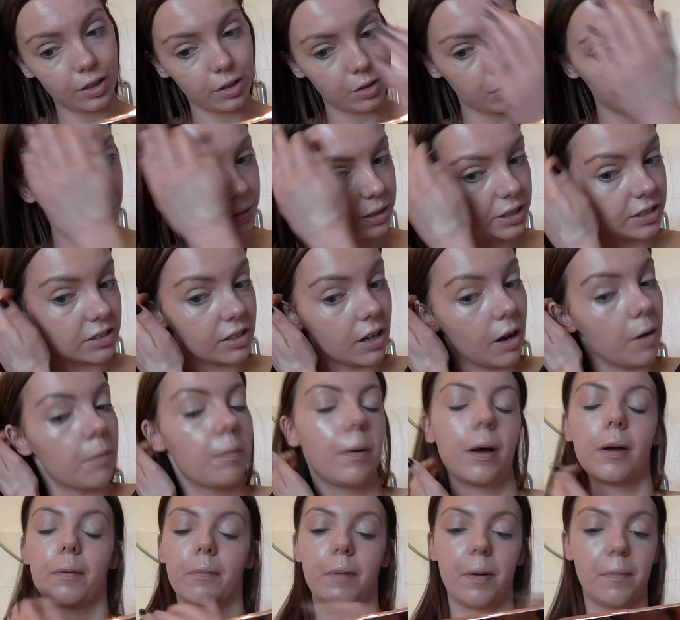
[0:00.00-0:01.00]
I normally
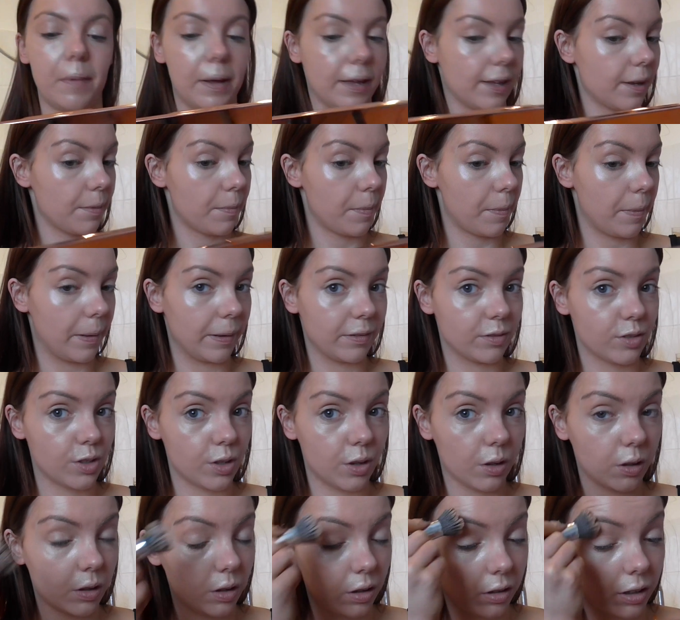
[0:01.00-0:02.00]
start applying my makeup about
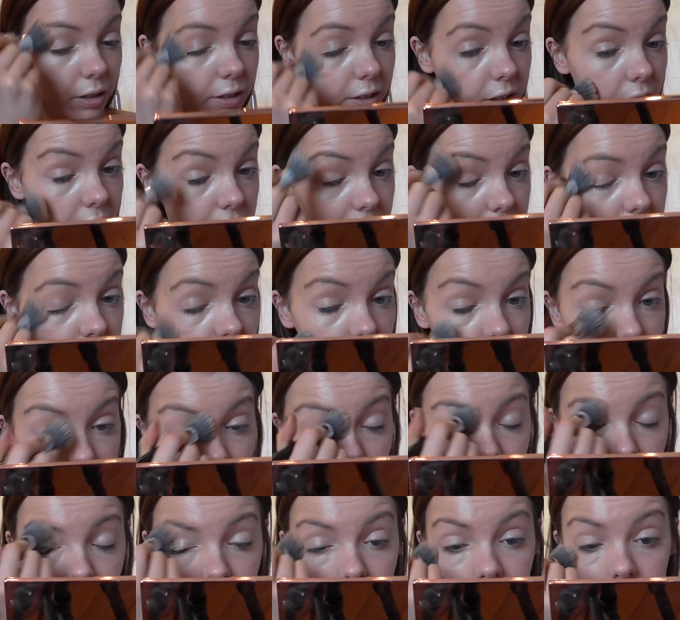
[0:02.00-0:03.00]
2 o'clock in the
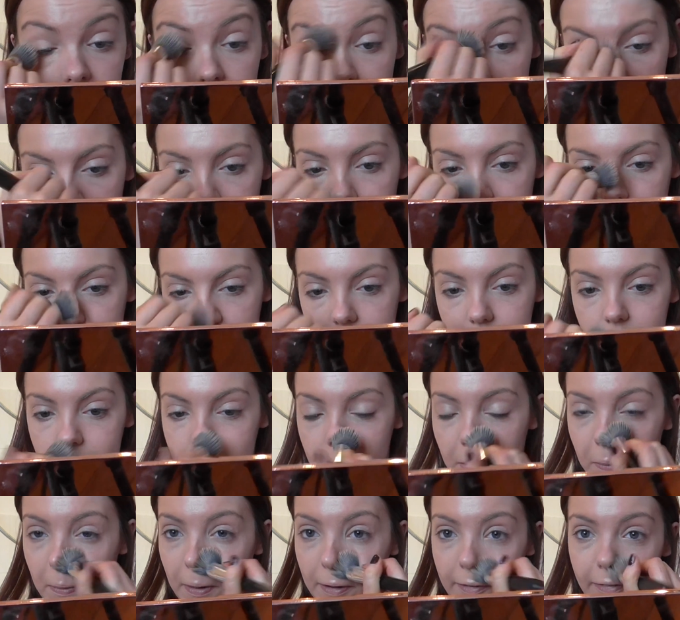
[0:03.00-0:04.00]
afternoon.
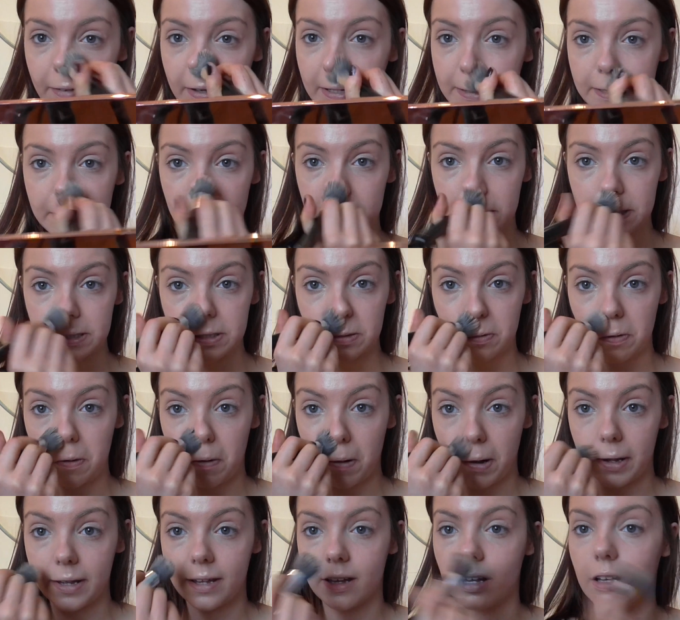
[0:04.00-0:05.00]
So my face gets
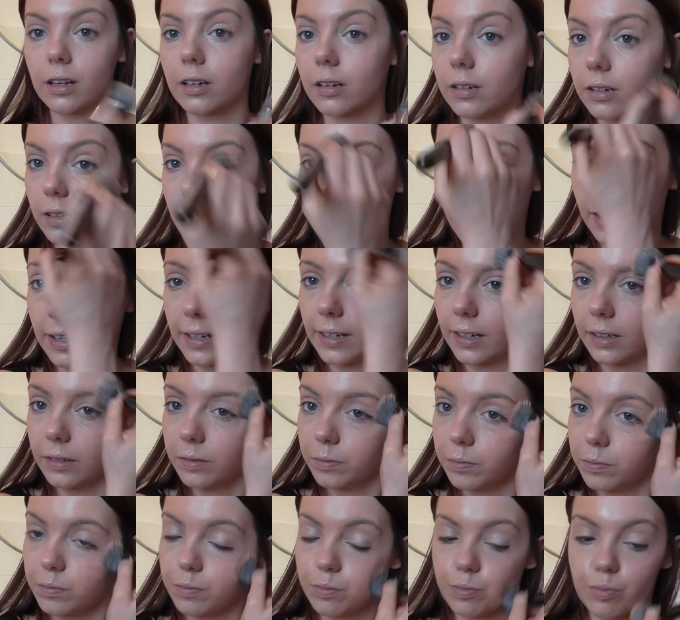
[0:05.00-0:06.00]
quite a good like
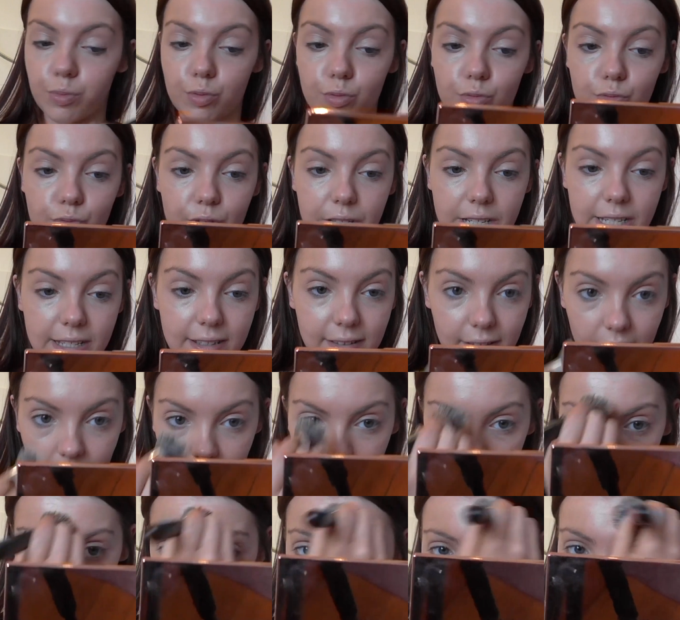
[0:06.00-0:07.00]

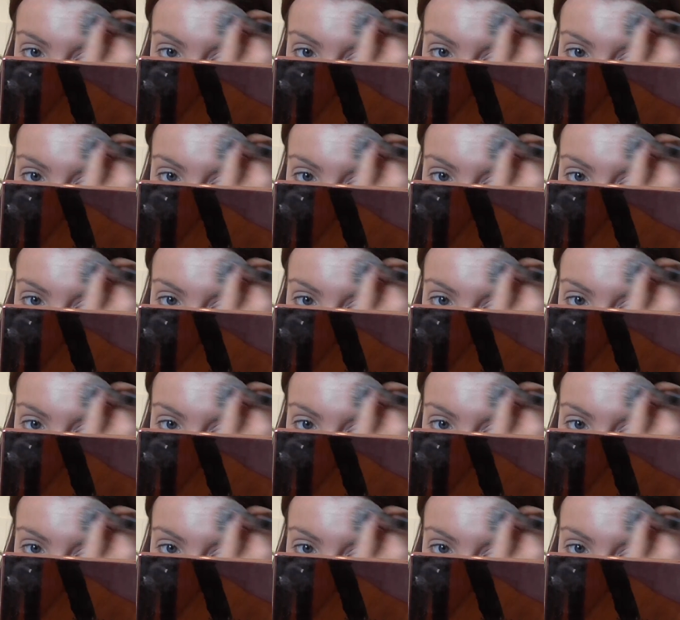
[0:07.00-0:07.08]
breather